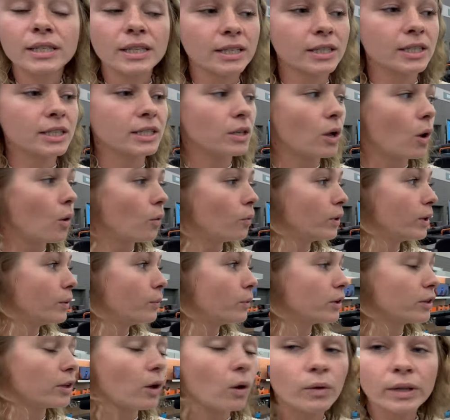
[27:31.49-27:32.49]
This is the only
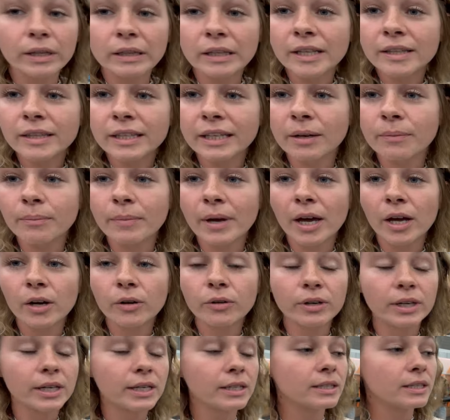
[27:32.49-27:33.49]
one, the only lithium
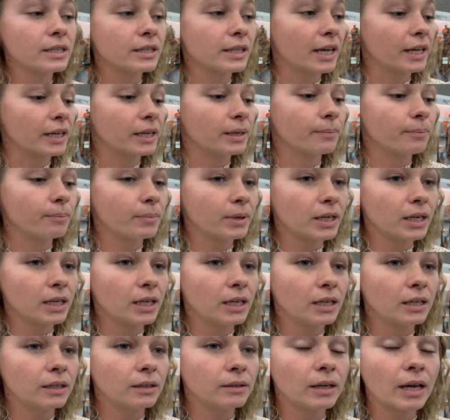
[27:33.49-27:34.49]
batteries that can
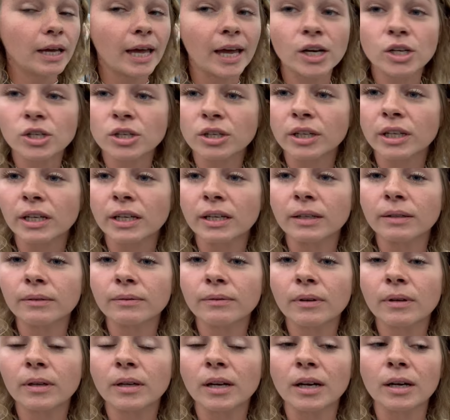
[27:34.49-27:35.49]
be actually
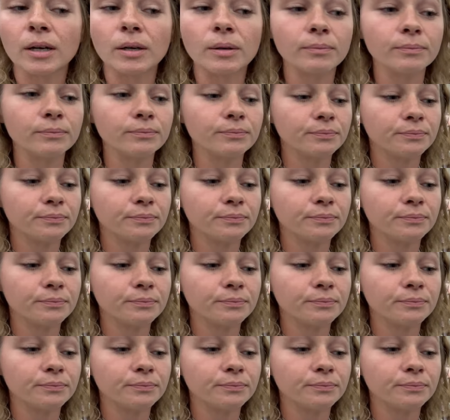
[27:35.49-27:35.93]
um,